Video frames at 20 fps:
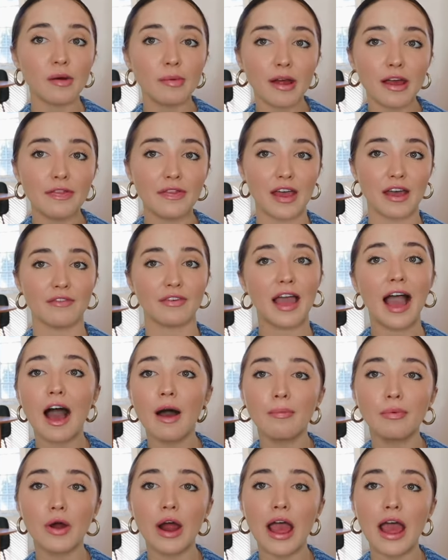Urban, they have
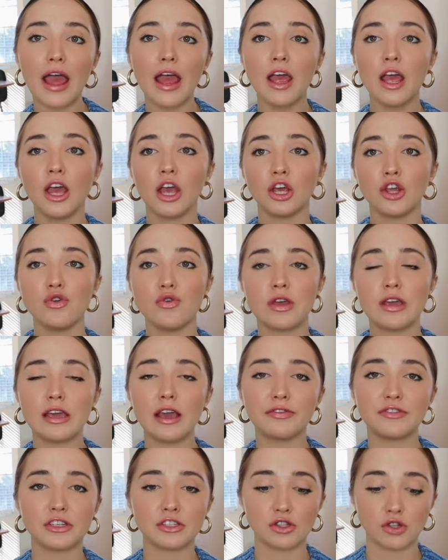cow print. You can
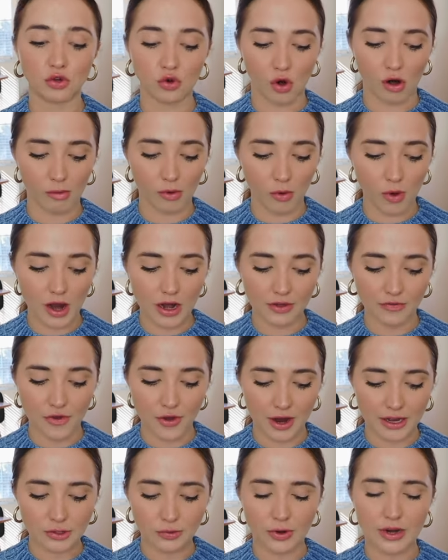get just the normal one if
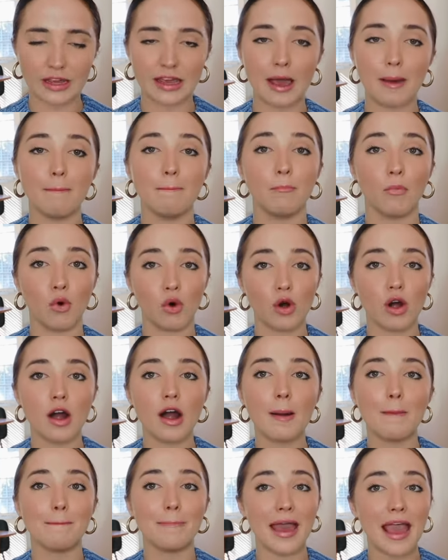you guys wanna get
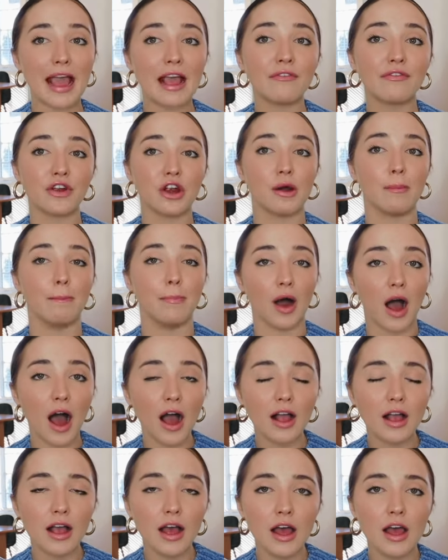more bang for your
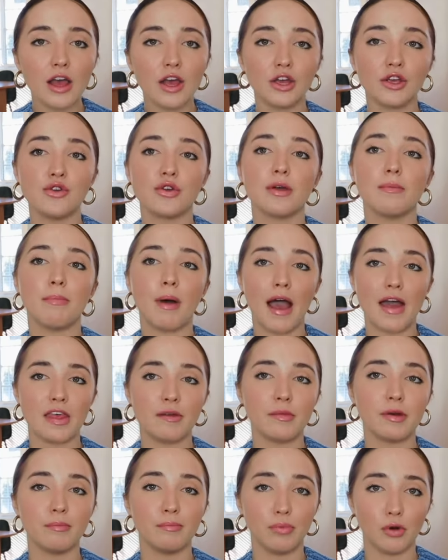buck. You can buy
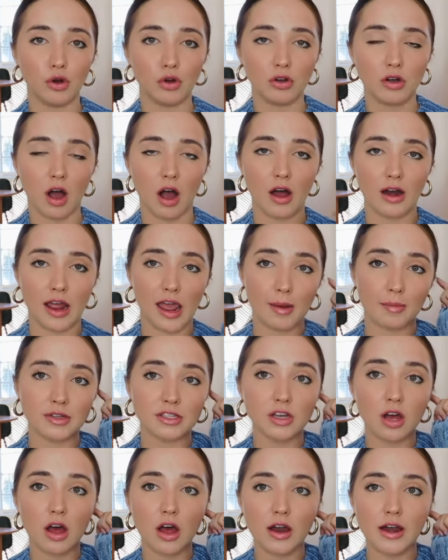them in bulk on
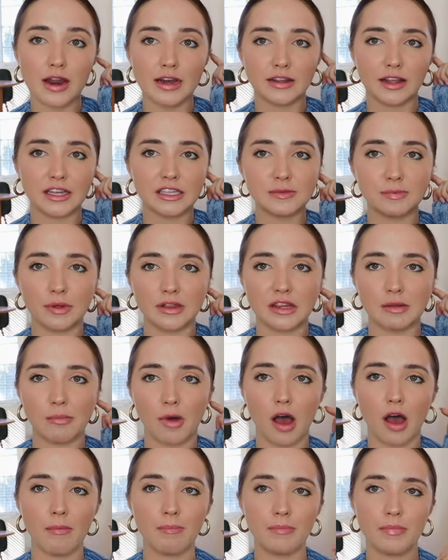Amazon and like split
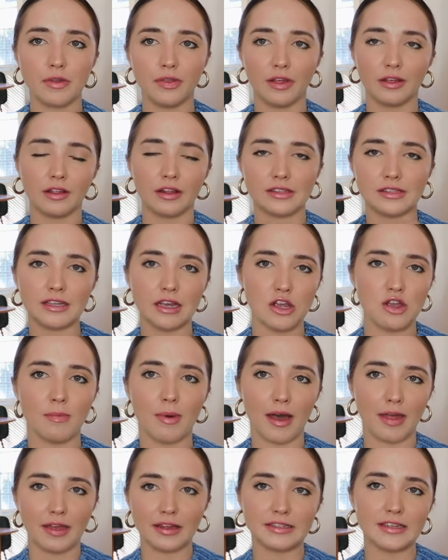them up. Like let's say you
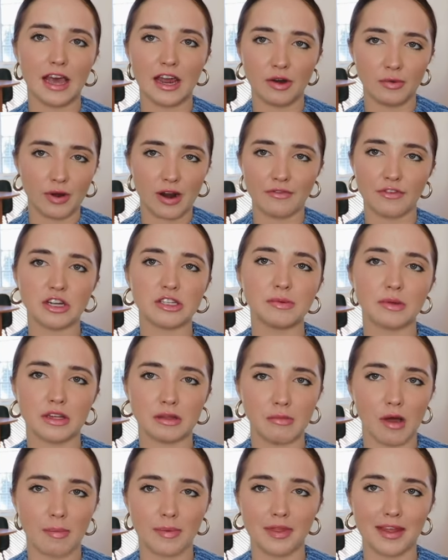buy like 10 or whatever and
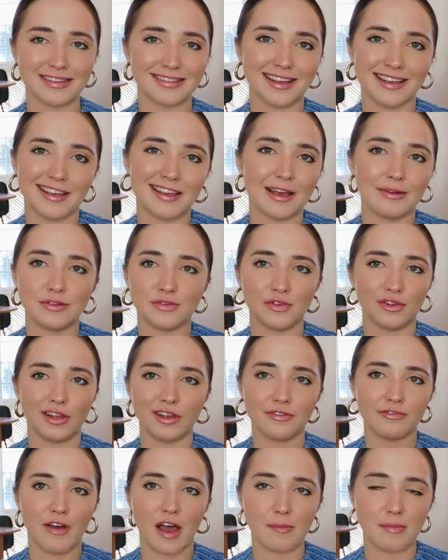split them up and that's like gifts for
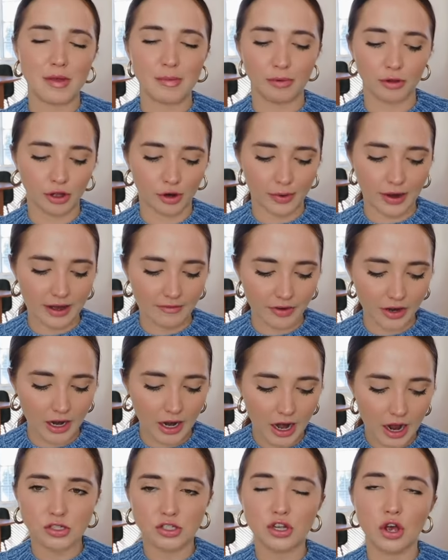like five people or
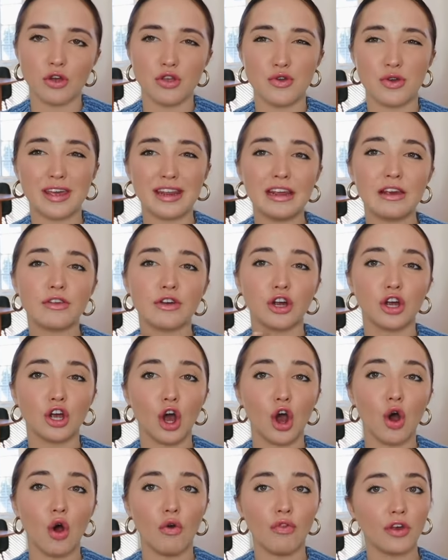whatever. So you can either
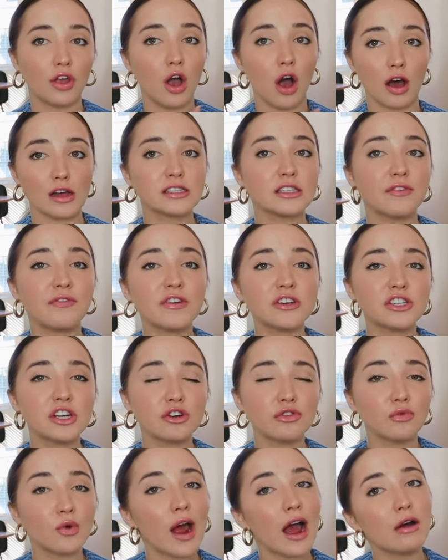go the cost
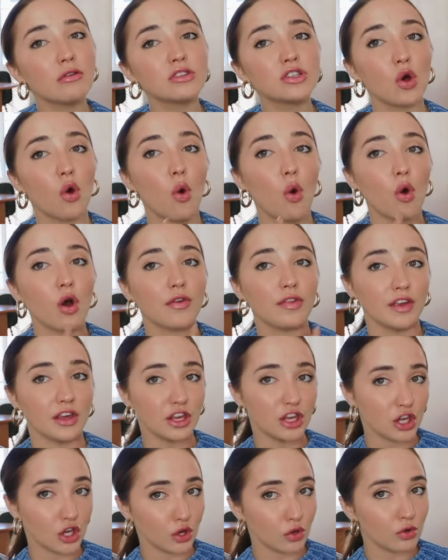efficient route or the
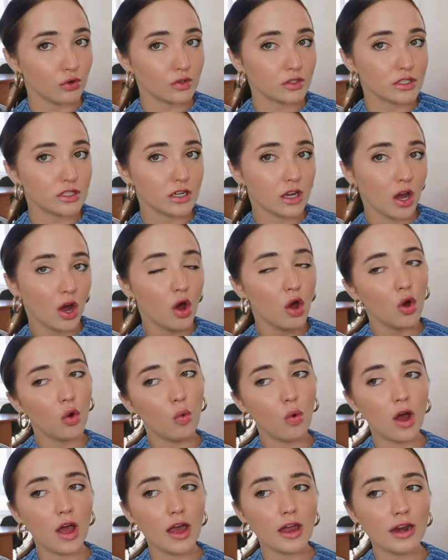cute
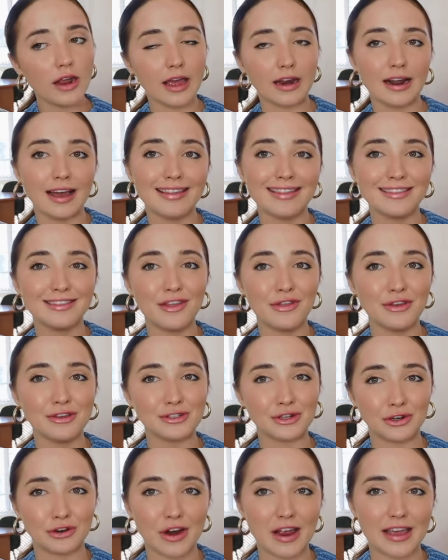one and I think that
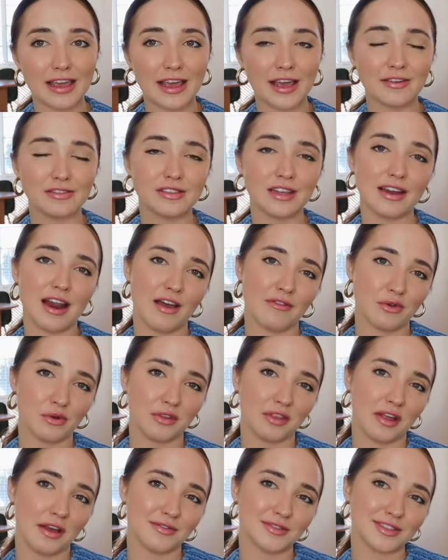these are great gifts and
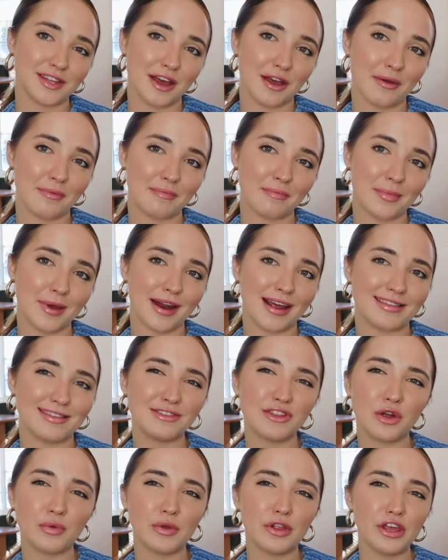everyone loves them. And I
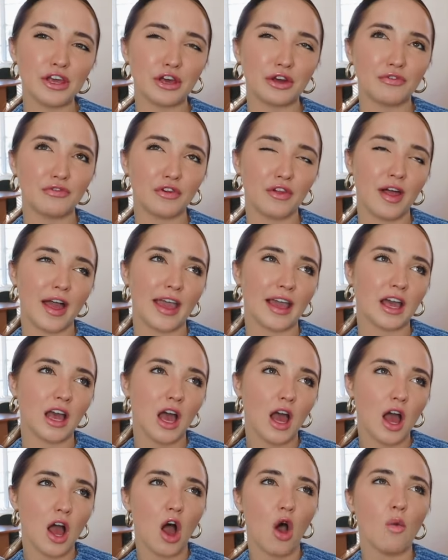think they're really good for like
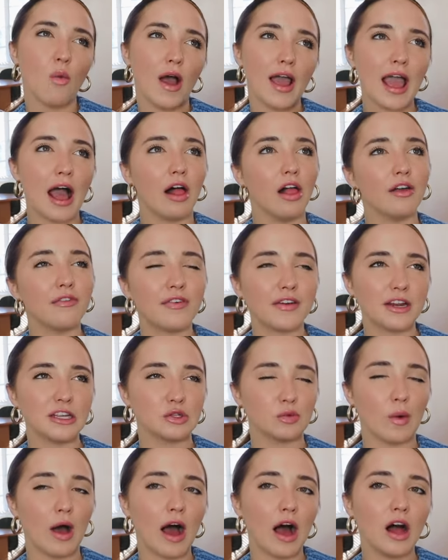a white elephant
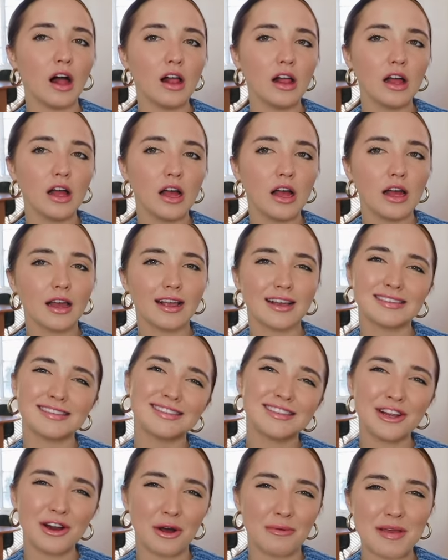as well
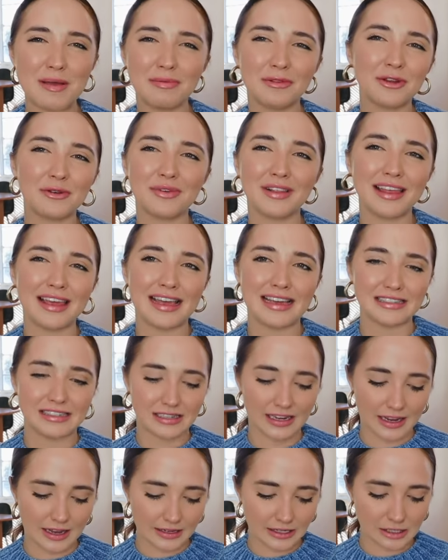because you know, people are really
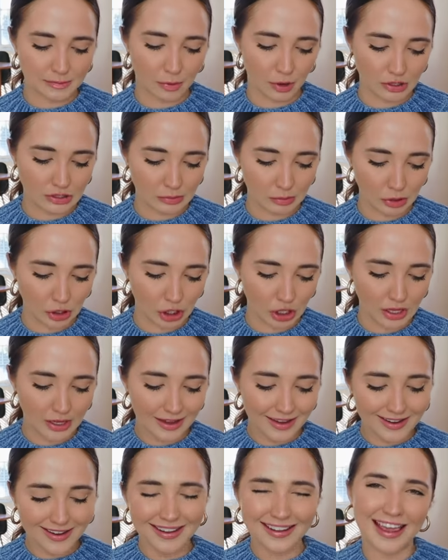into
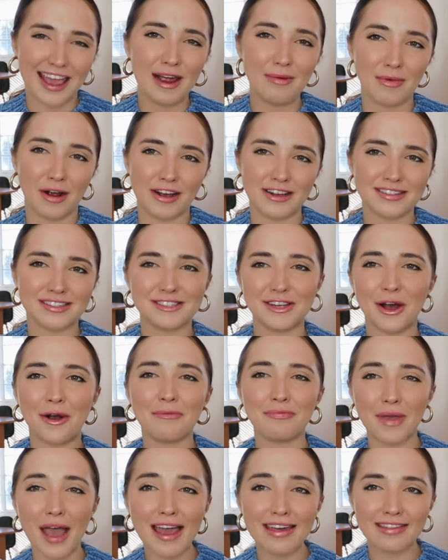disposable cameras.
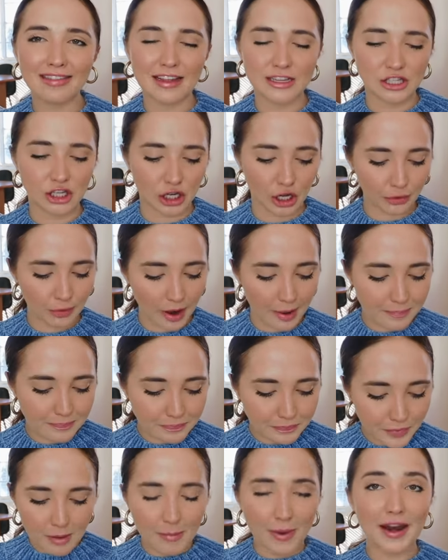So I think that's a good
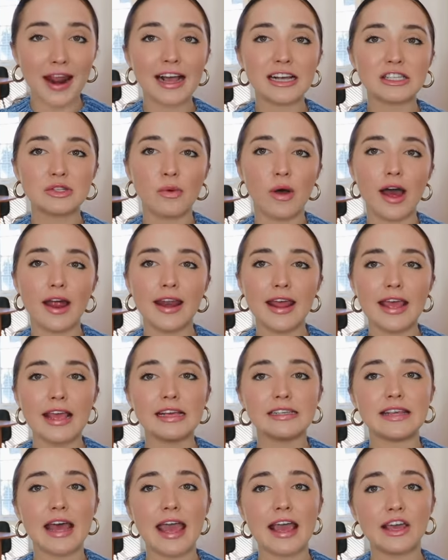one. My next one
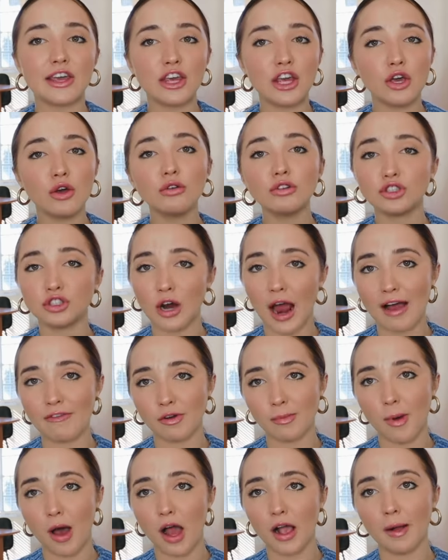is a cute
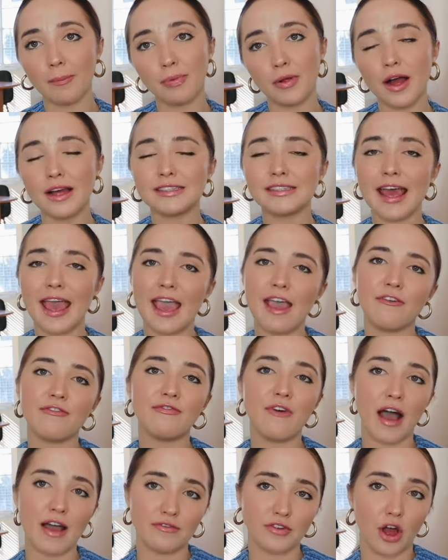travel mug plus a
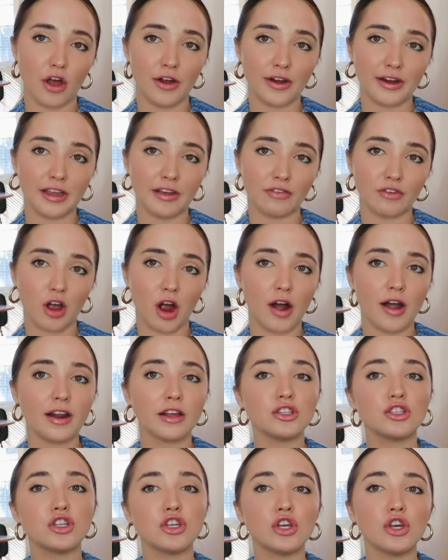$5 gift
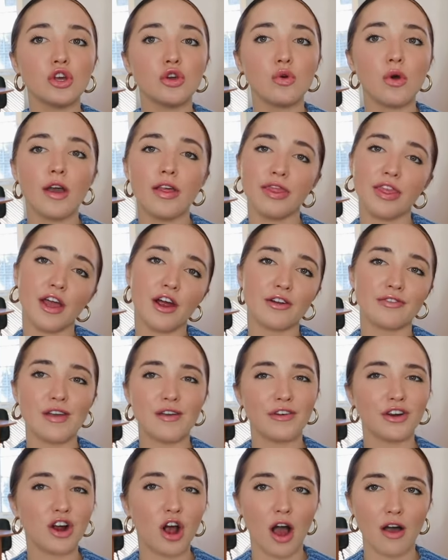card to their
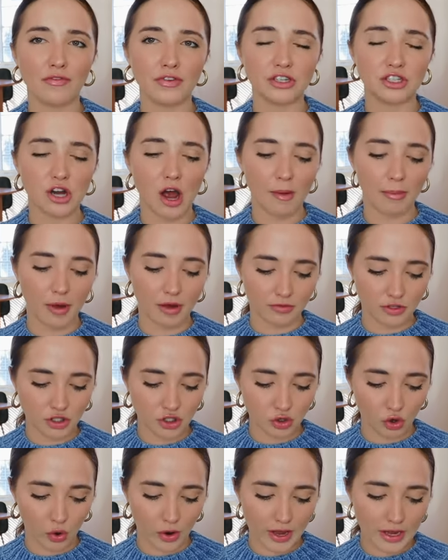favorite coffee shop of
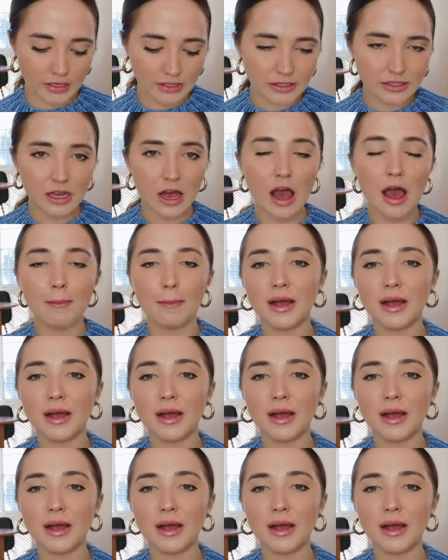choice.